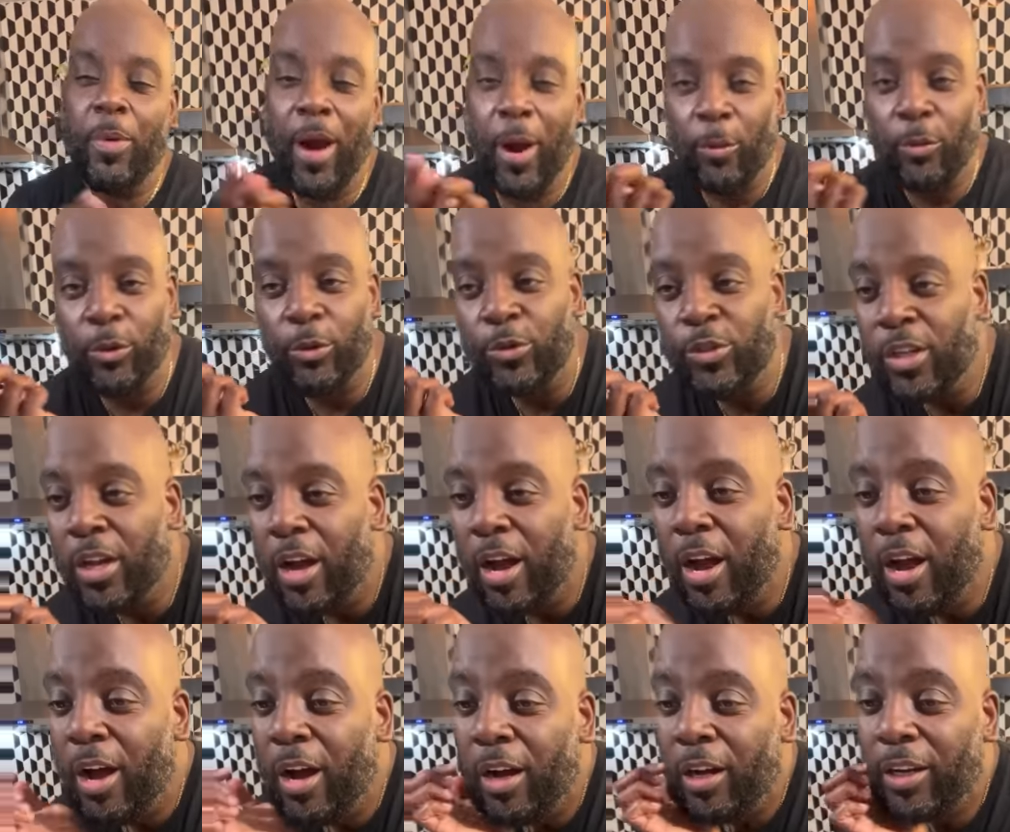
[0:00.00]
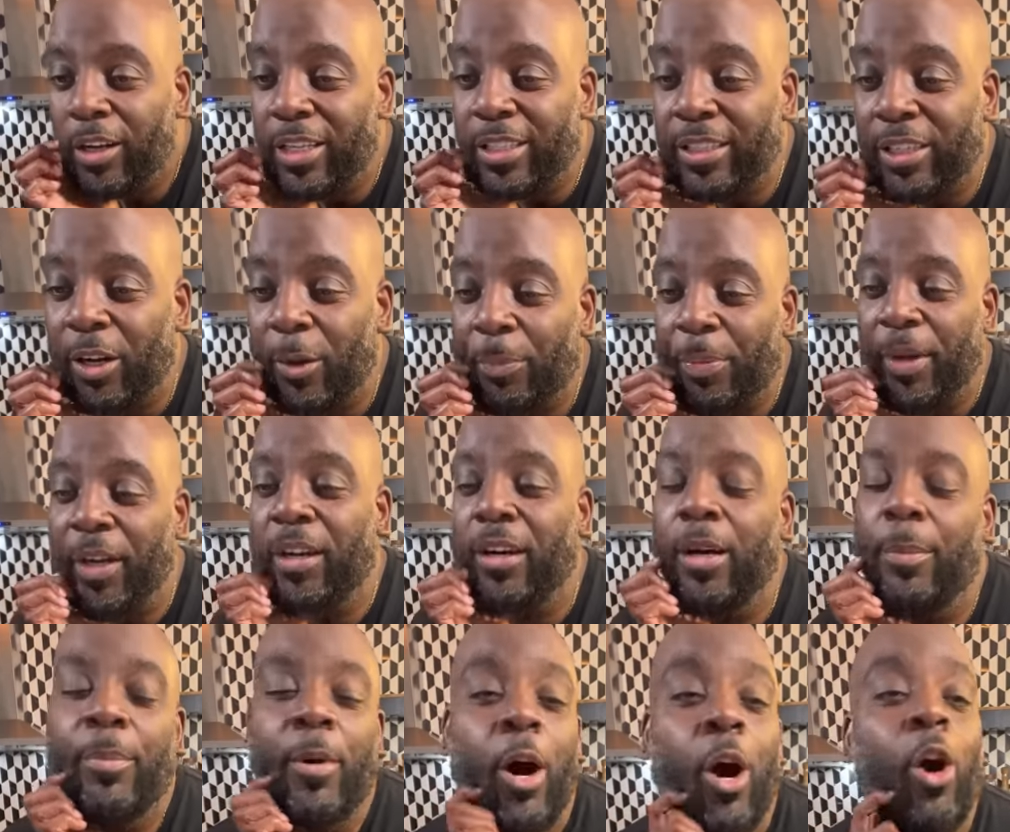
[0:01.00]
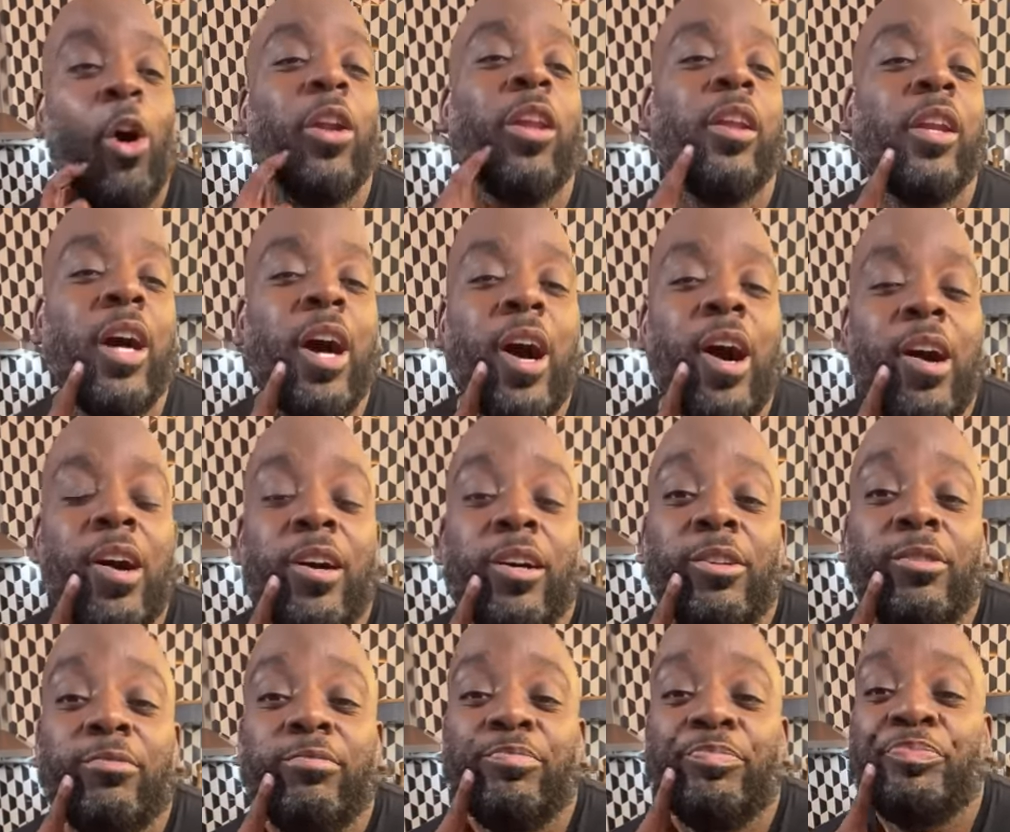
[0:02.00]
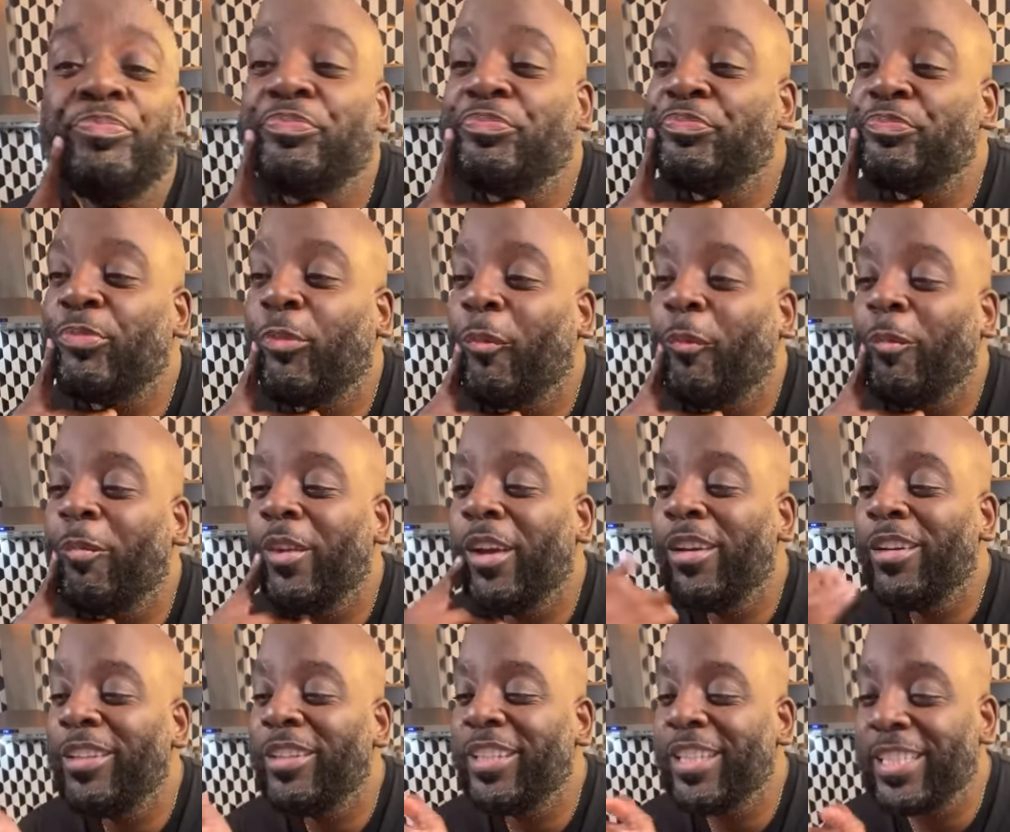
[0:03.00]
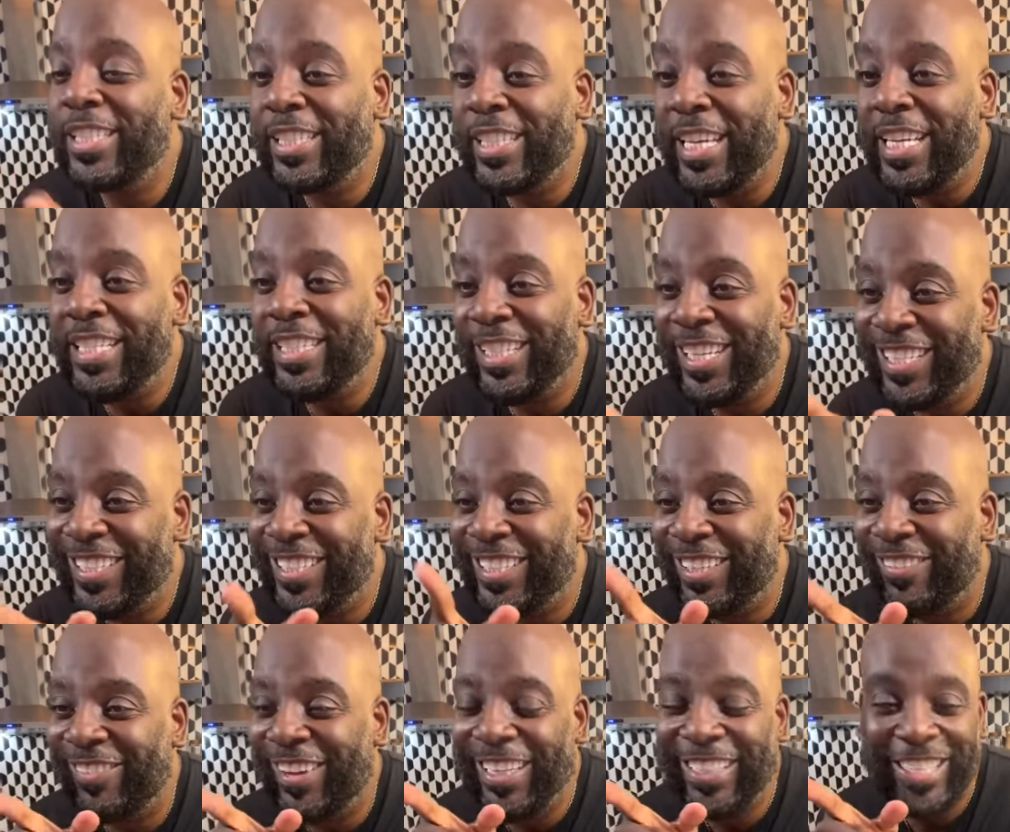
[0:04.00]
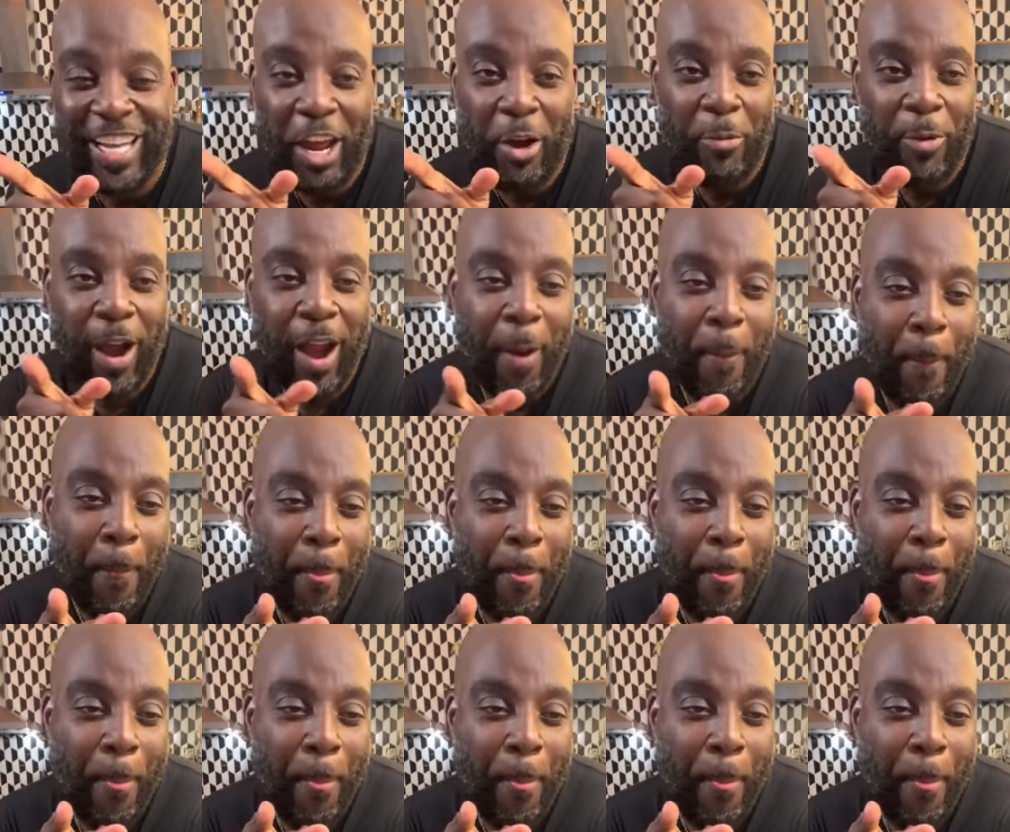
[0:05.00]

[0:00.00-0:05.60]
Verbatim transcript: pot roast, because it'll pick up all of the, um, the seasonings and stuff like that, right?